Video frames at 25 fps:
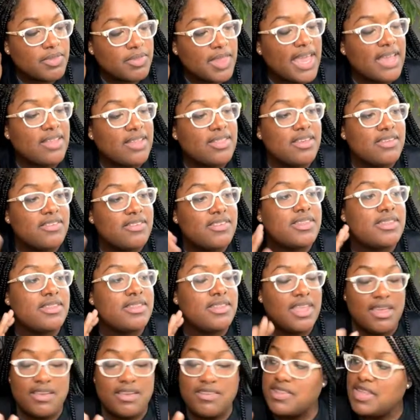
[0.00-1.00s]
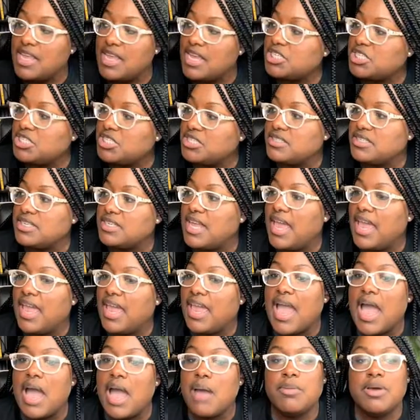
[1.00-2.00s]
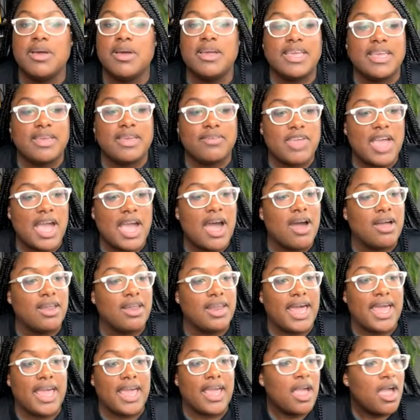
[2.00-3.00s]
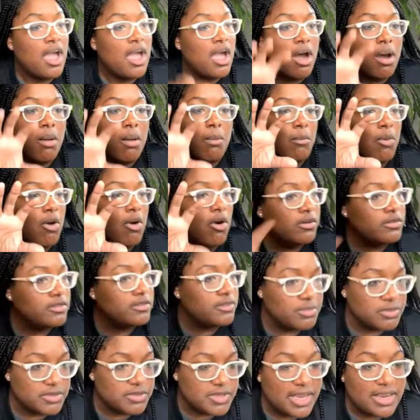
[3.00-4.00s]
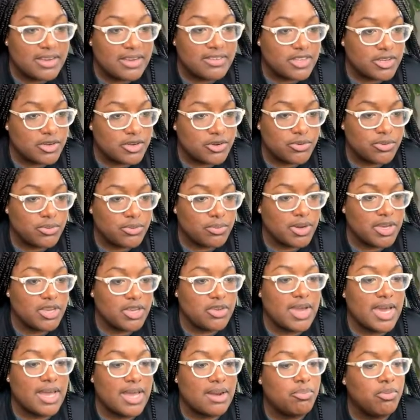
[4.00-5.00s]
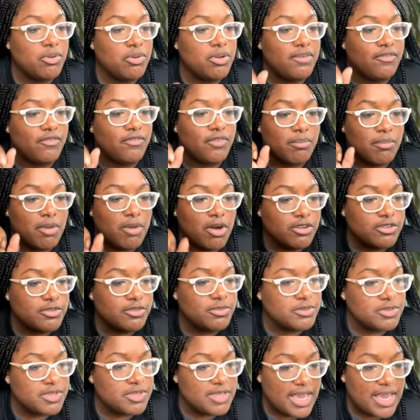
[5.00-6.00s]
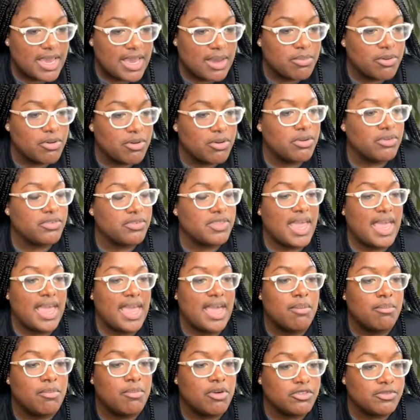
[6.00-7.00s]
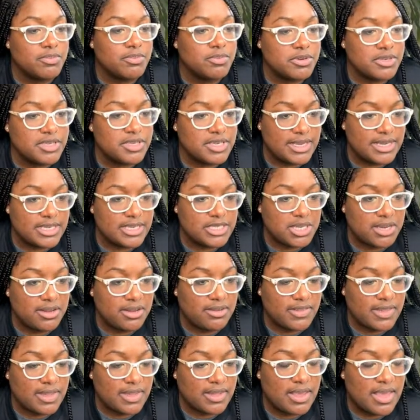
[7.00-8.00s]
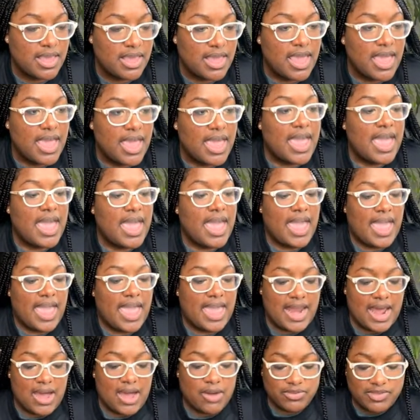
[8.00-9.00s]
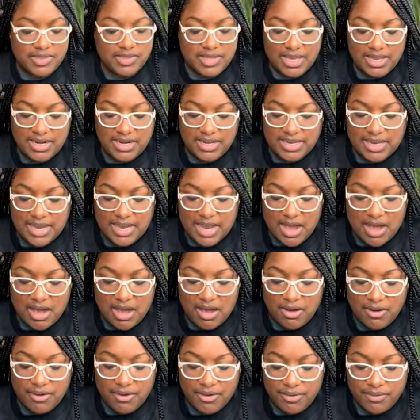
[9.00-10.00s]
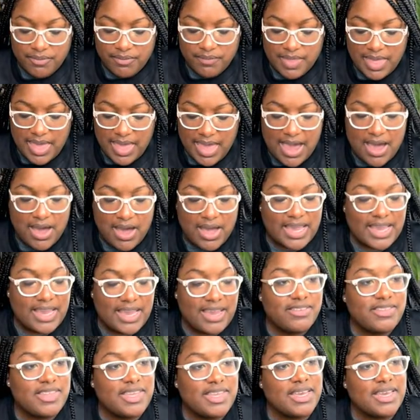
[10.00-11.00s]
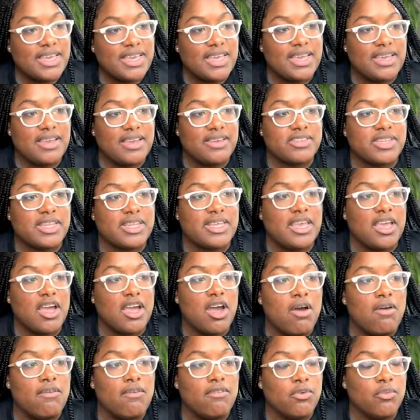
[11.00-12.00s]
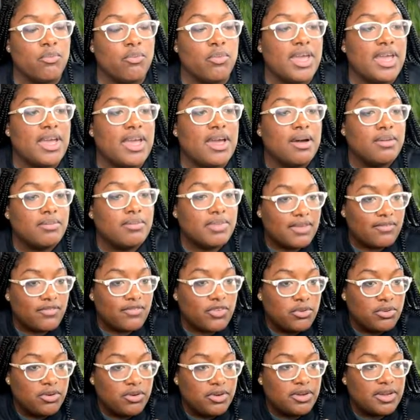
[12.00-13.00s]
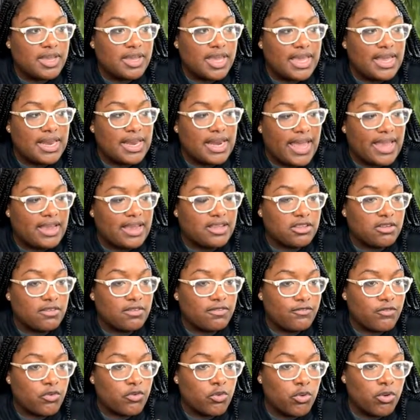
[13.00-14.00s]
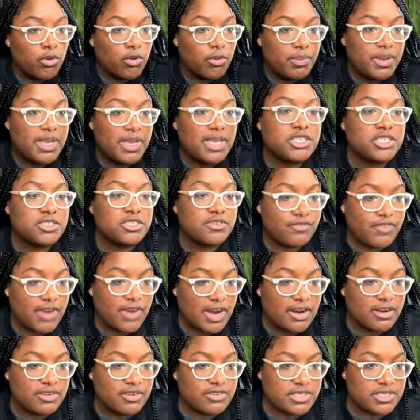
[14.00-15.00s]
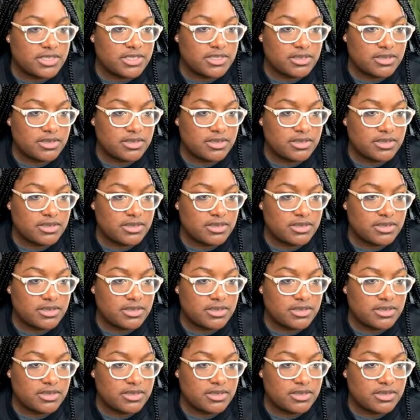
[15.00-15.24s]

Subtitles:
Like this session today, I'm gonna give y'all like multiple things to do where you got to pull it from multiple tables and have multiple conditions. And I was telling y'all how easy it is to get overwhelmed if you look at like the full picture first.